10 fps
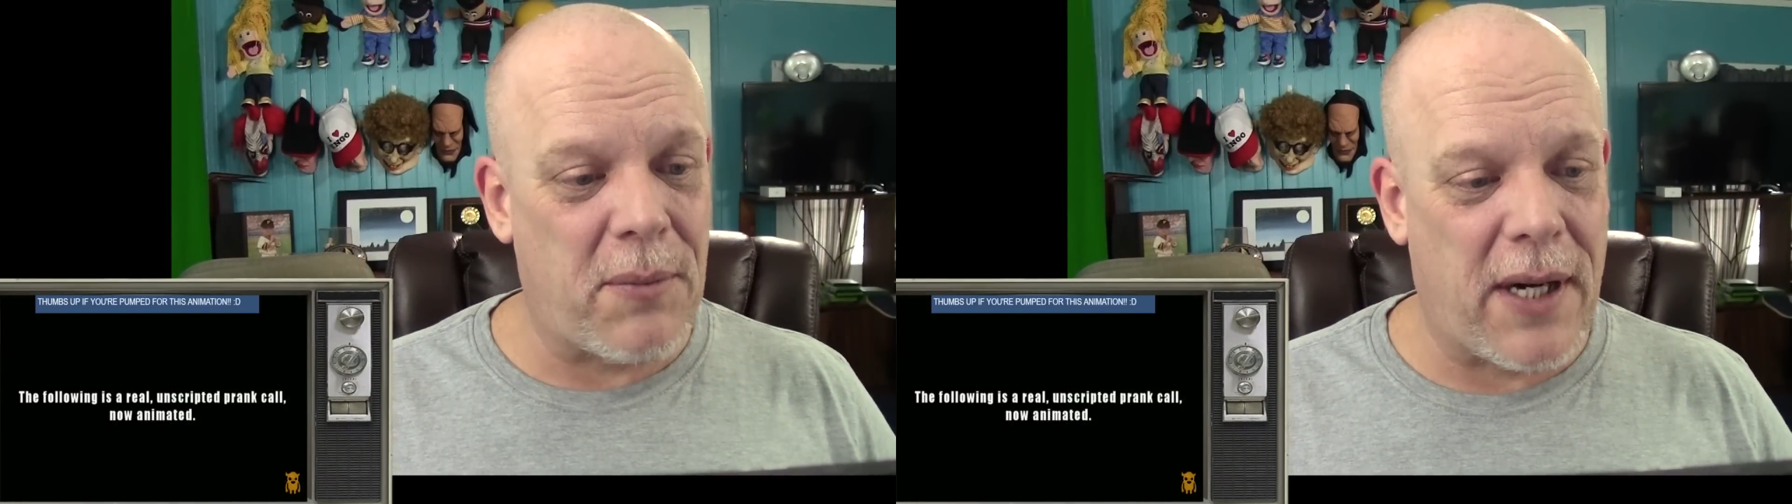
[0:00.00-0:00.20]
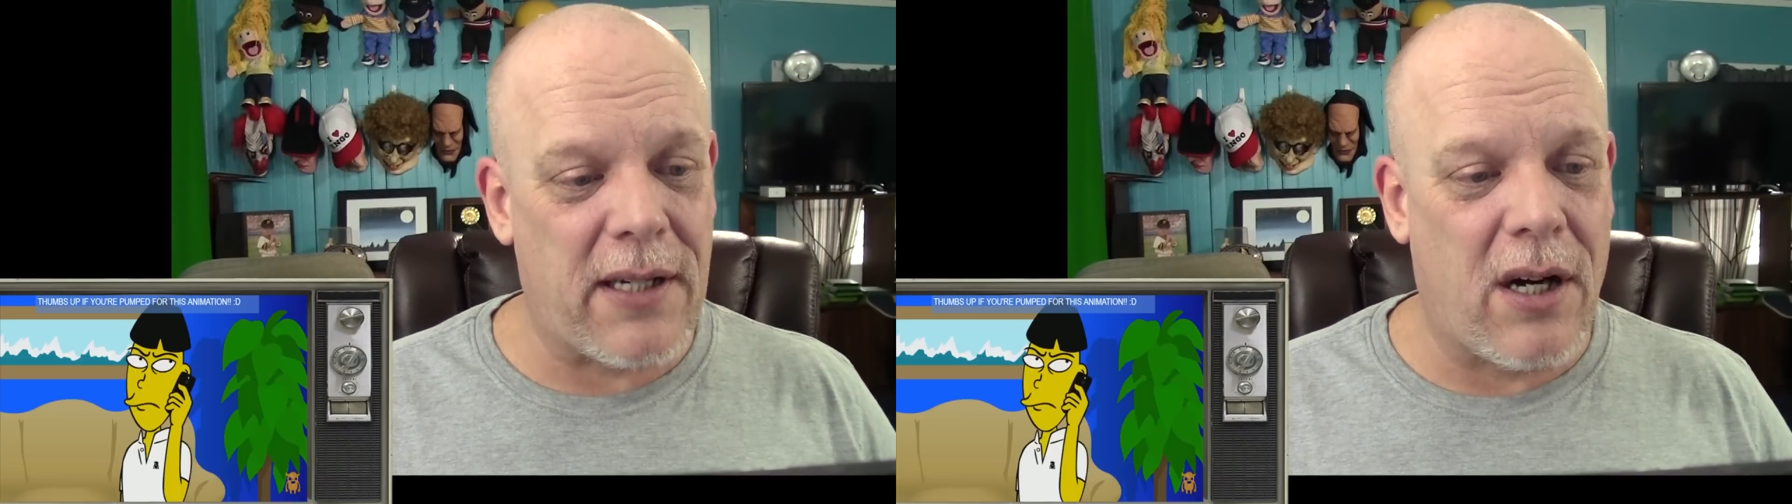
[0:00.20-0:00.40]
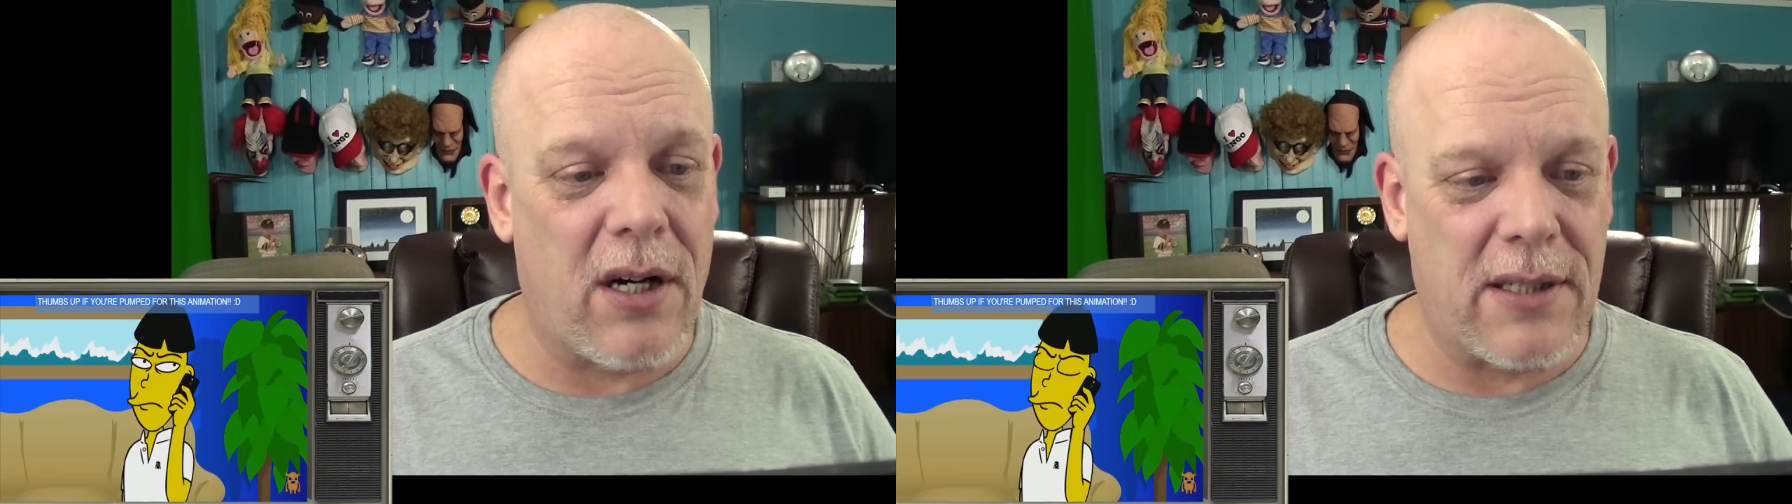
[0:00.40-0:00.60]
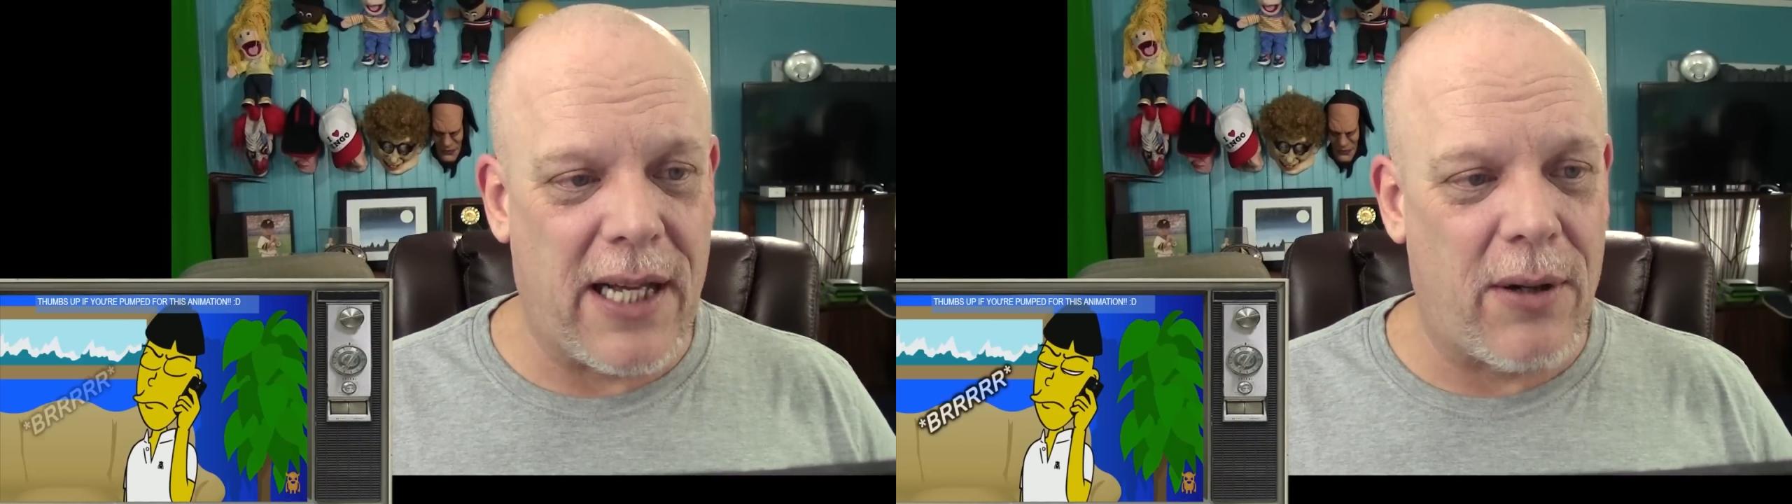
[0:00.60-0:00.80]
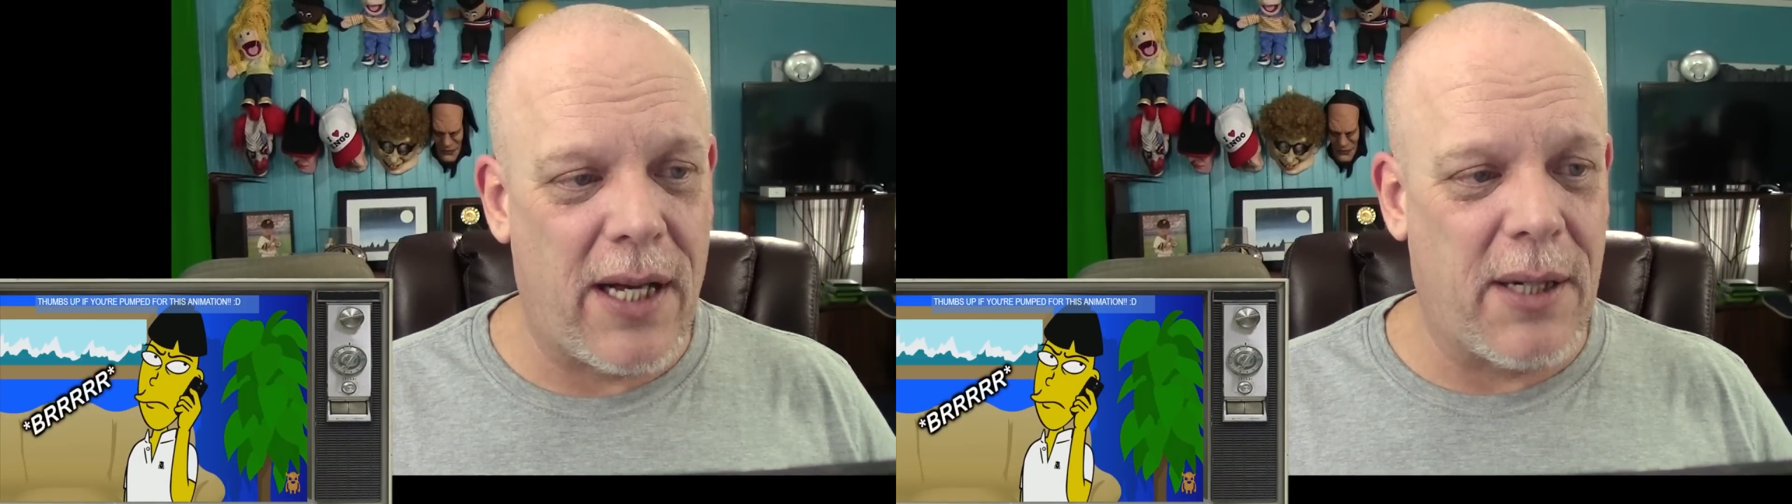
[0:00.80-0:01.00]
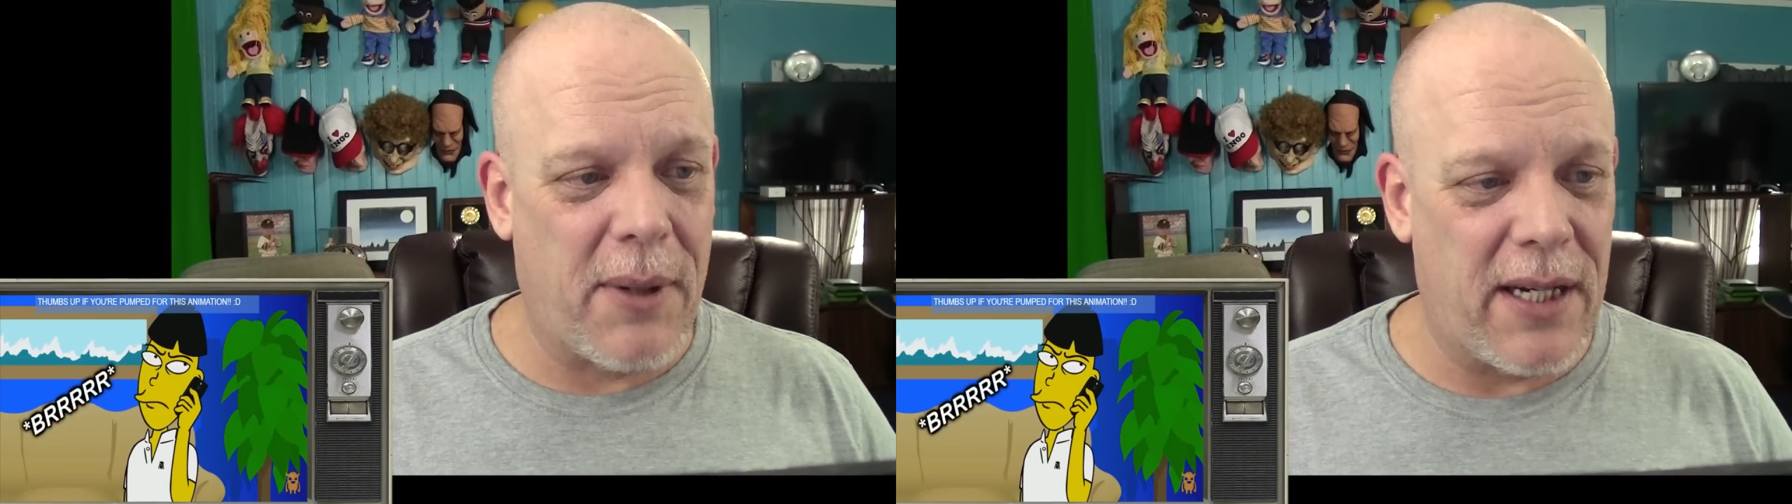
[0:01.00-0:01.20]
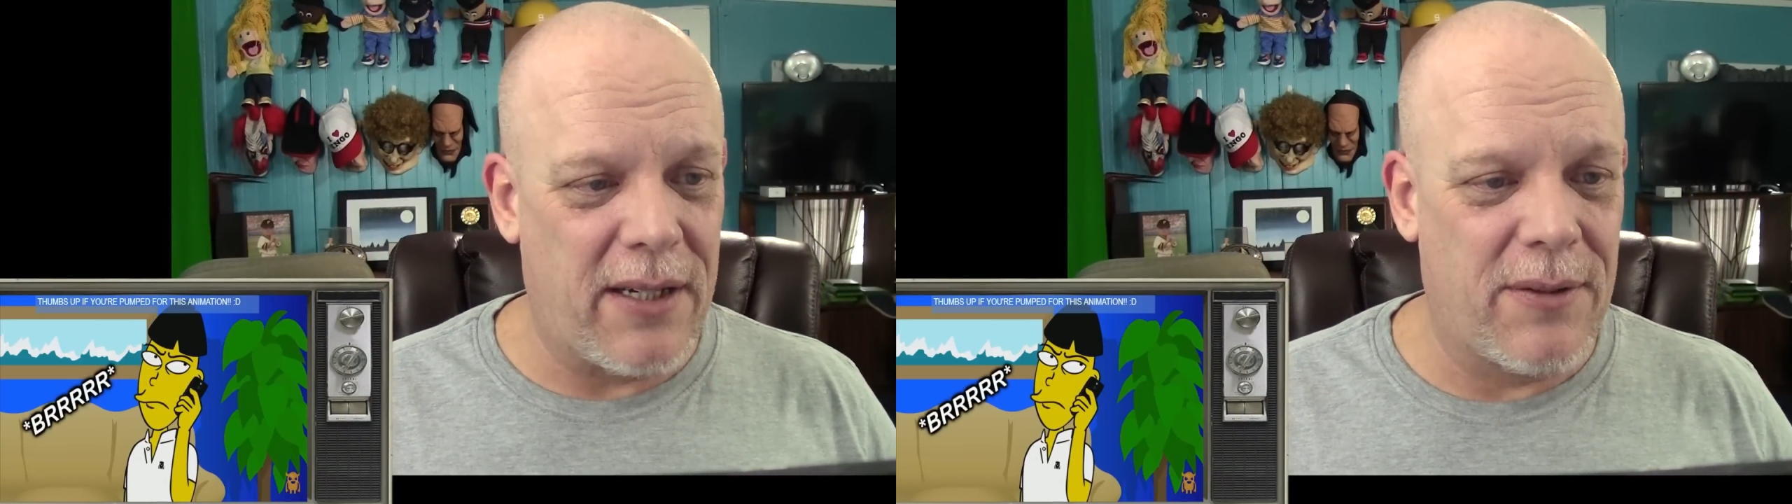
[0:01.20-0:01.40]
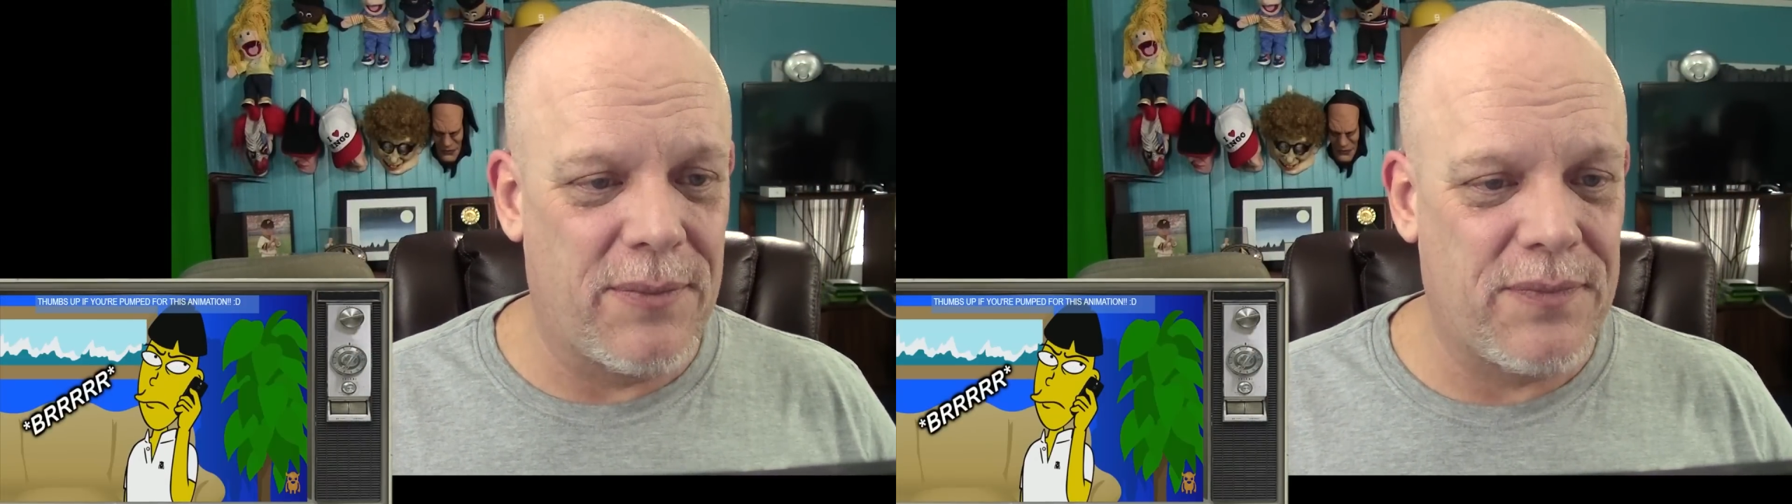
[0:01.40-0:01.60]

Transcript: prank call, now animated.